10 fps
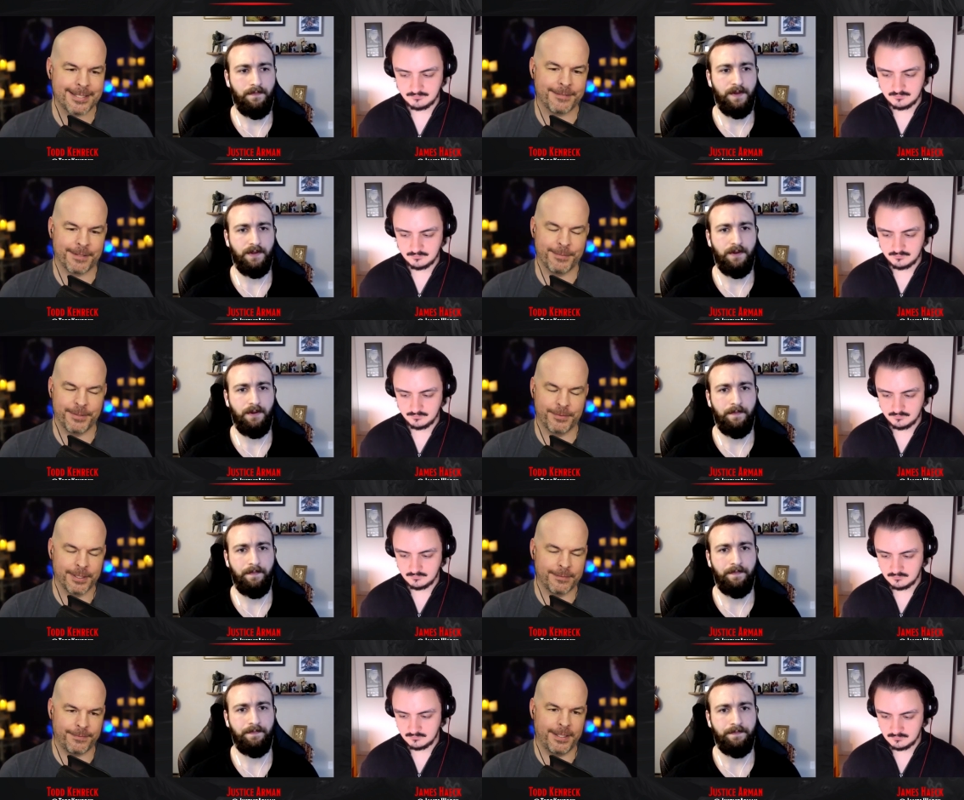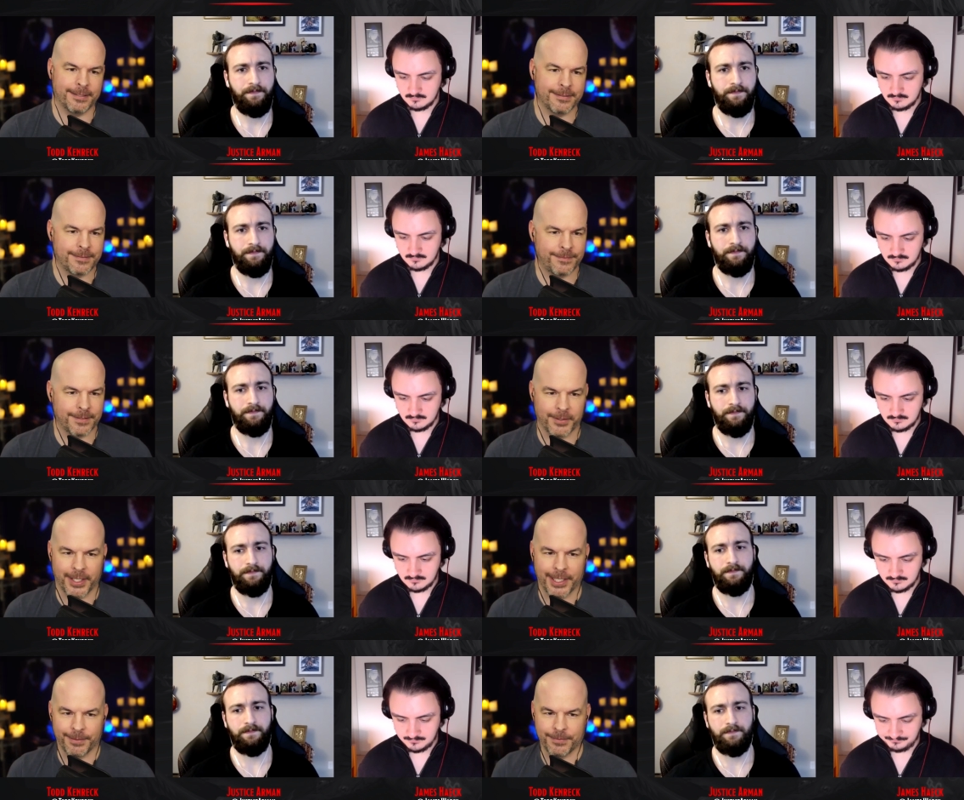Speaker 1: of stuff That's can cool. be really fun to figure
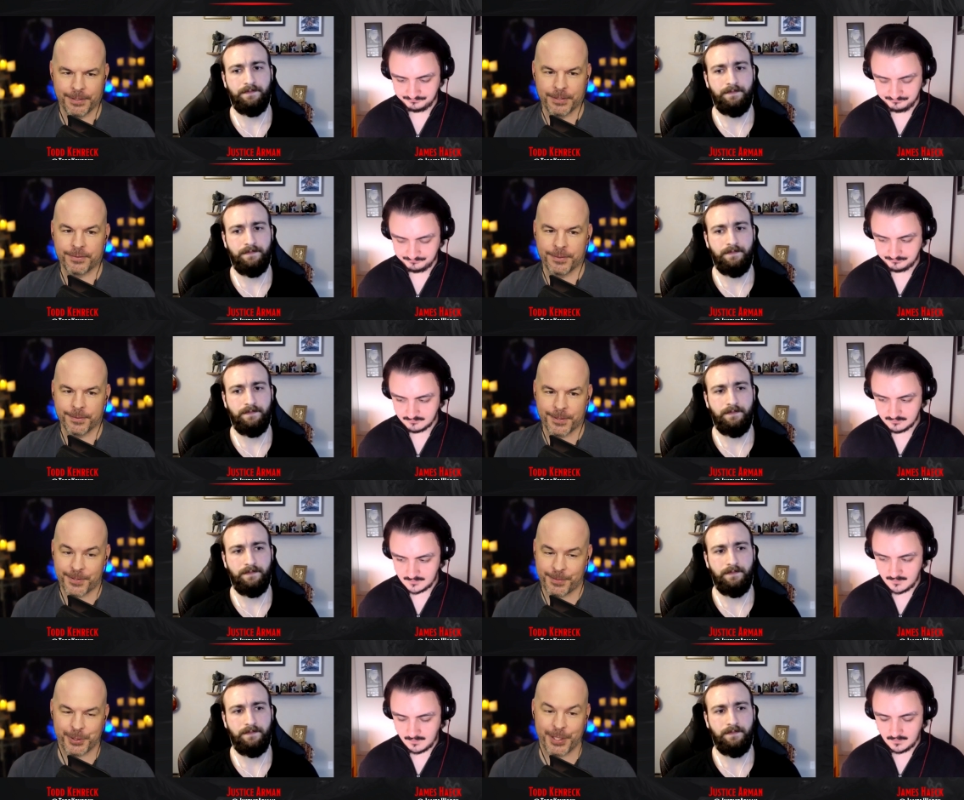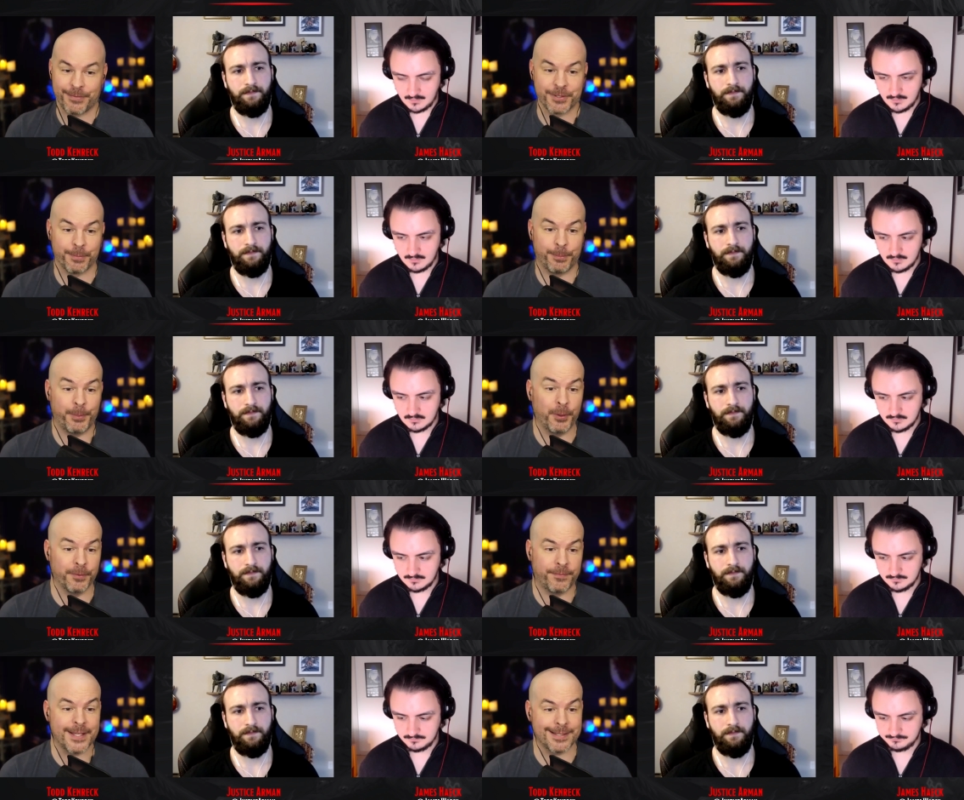out the truth, especially if there's a
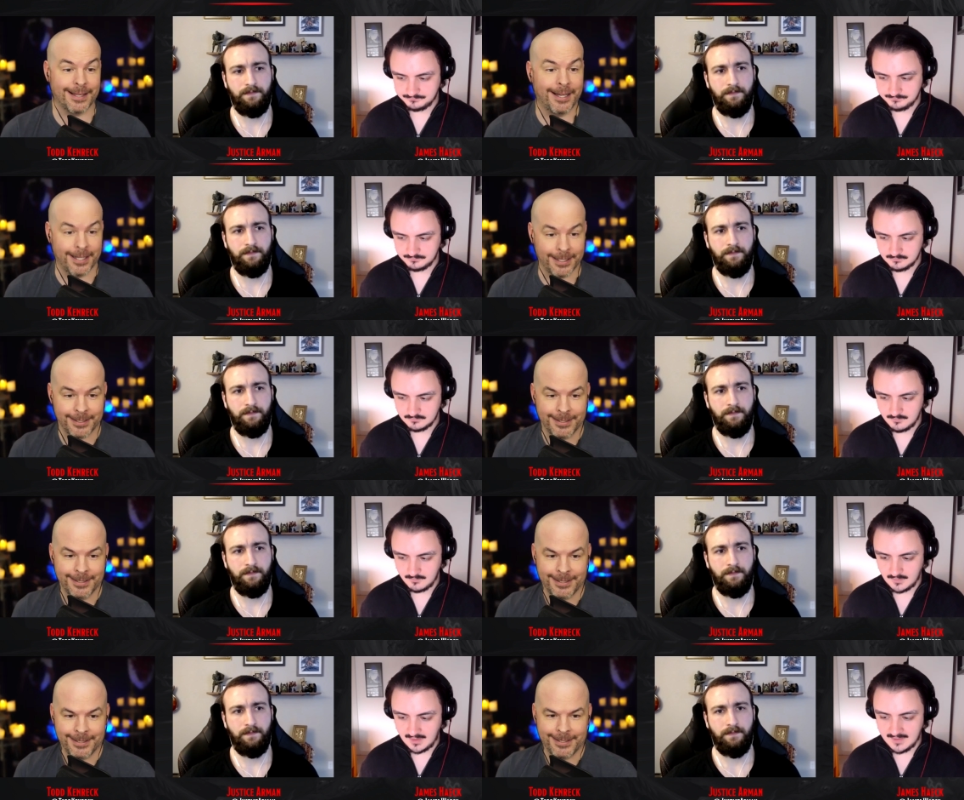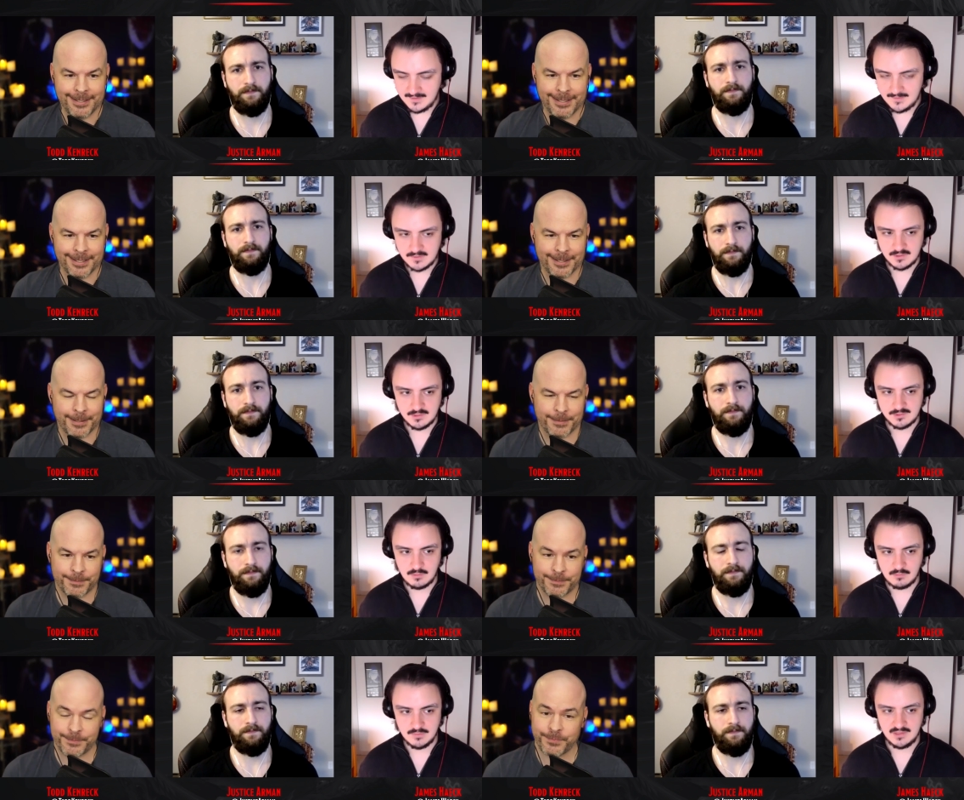bold-faced lie.
Speaker 2: I think this is
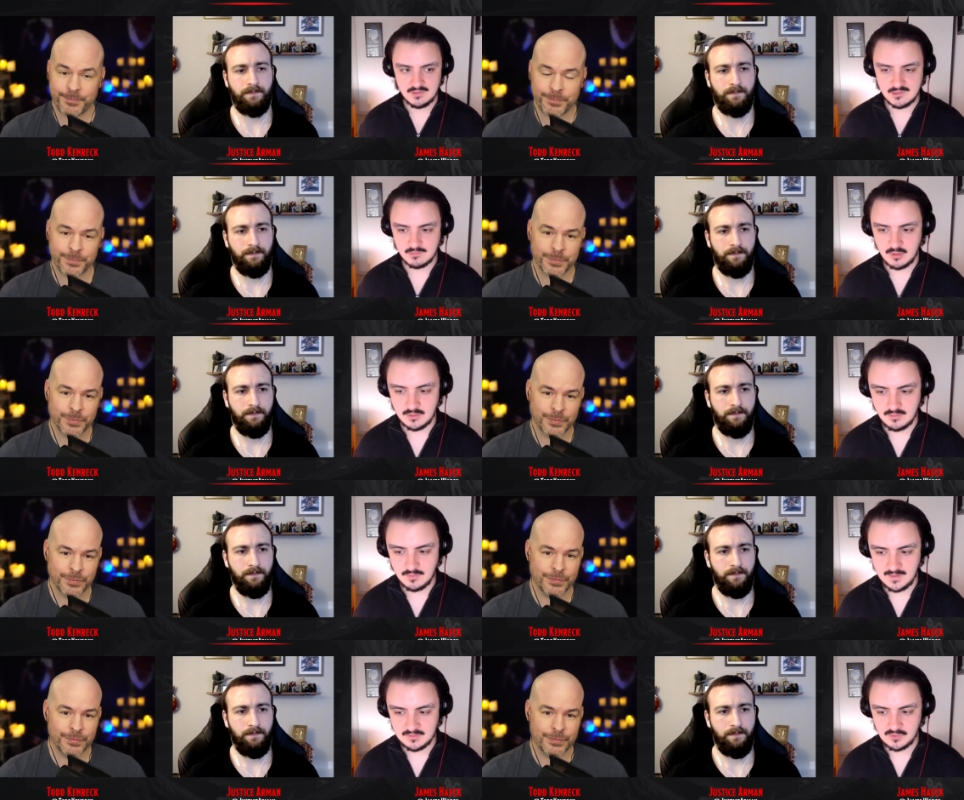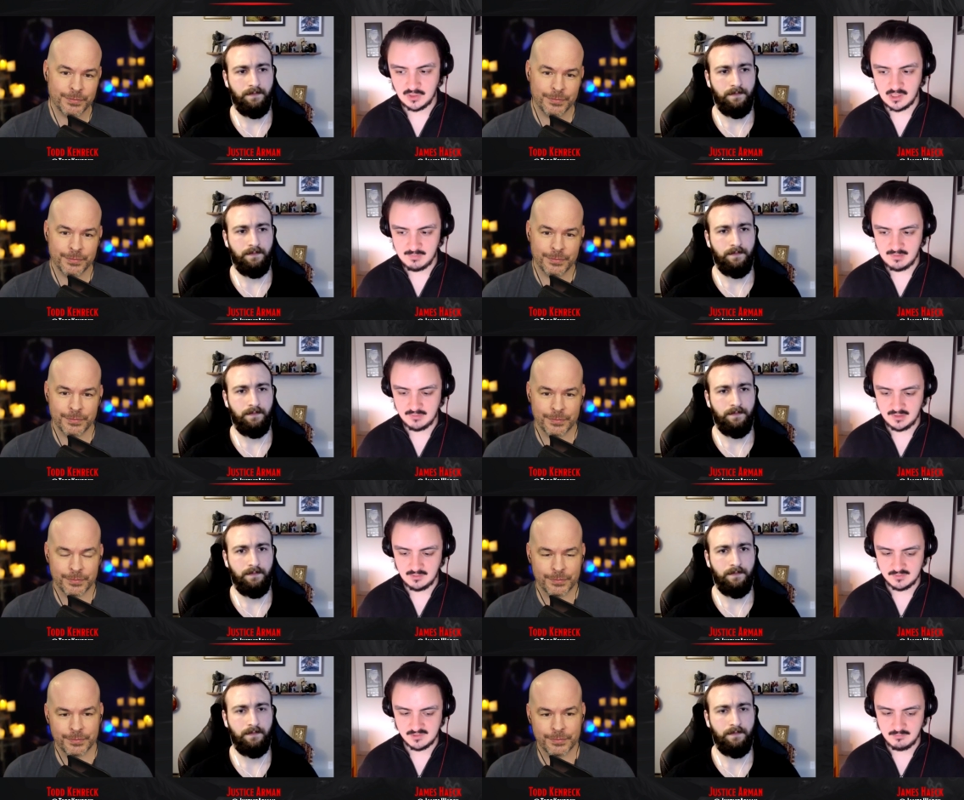a really smart thing to talk about when it
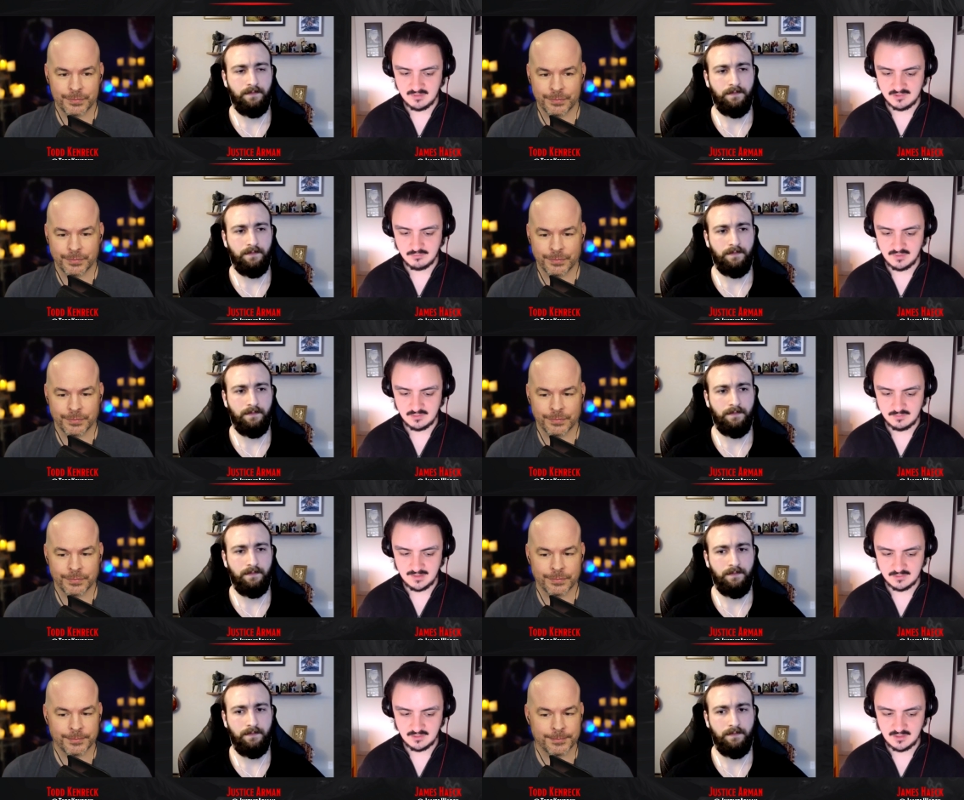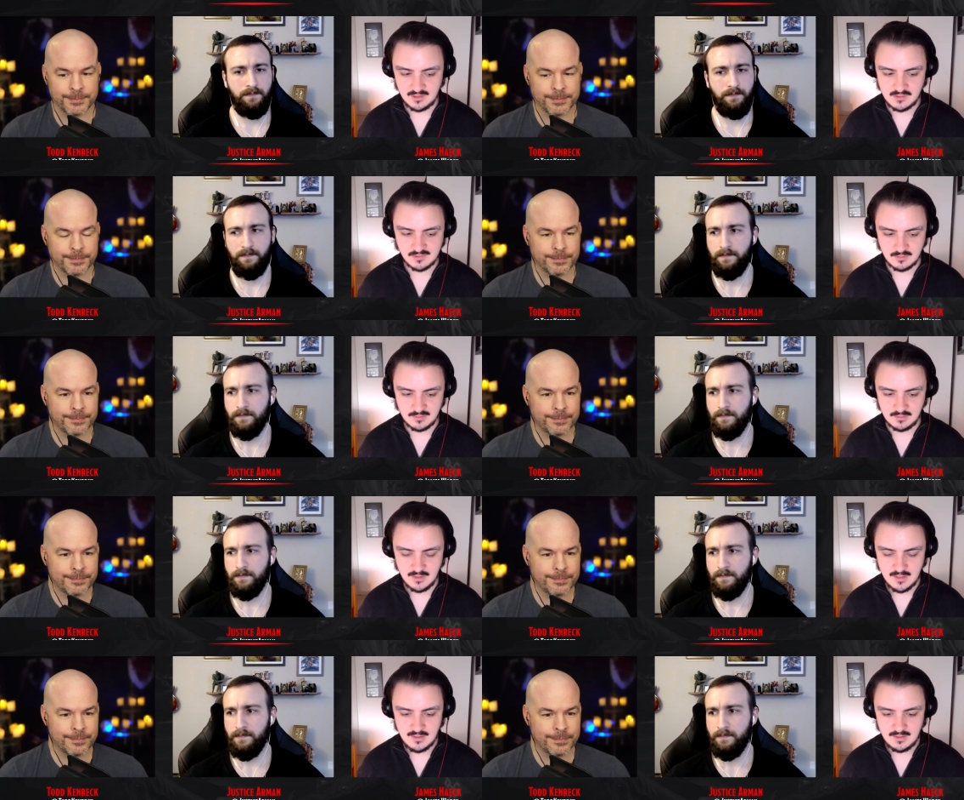comes to mysteries, because it touches
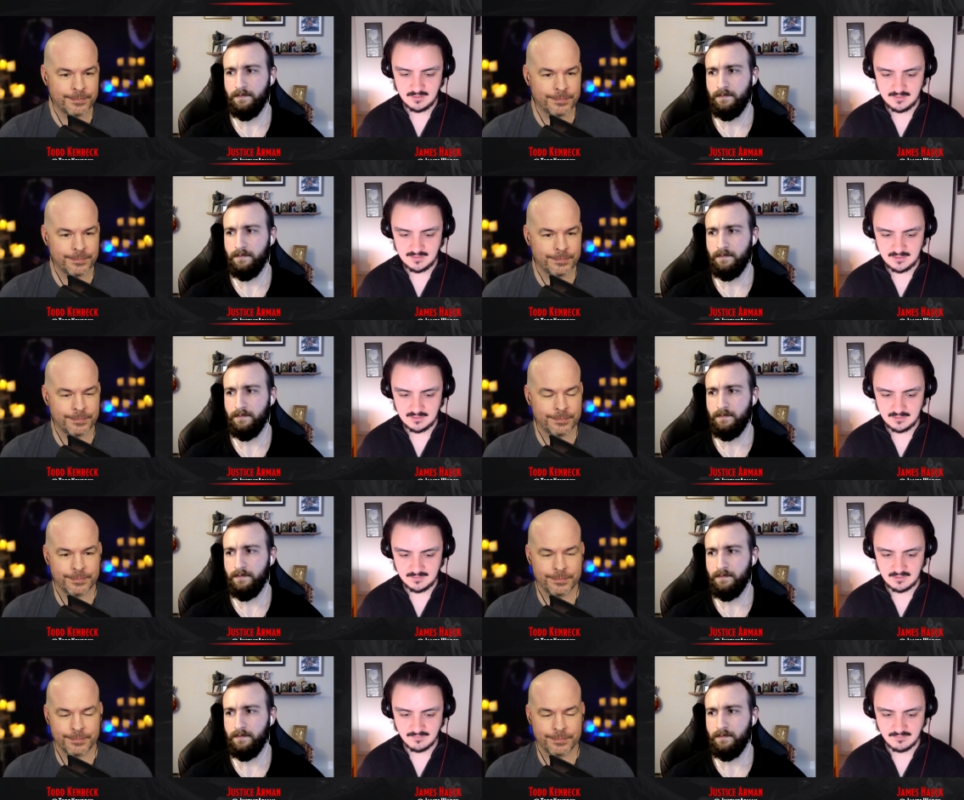on the the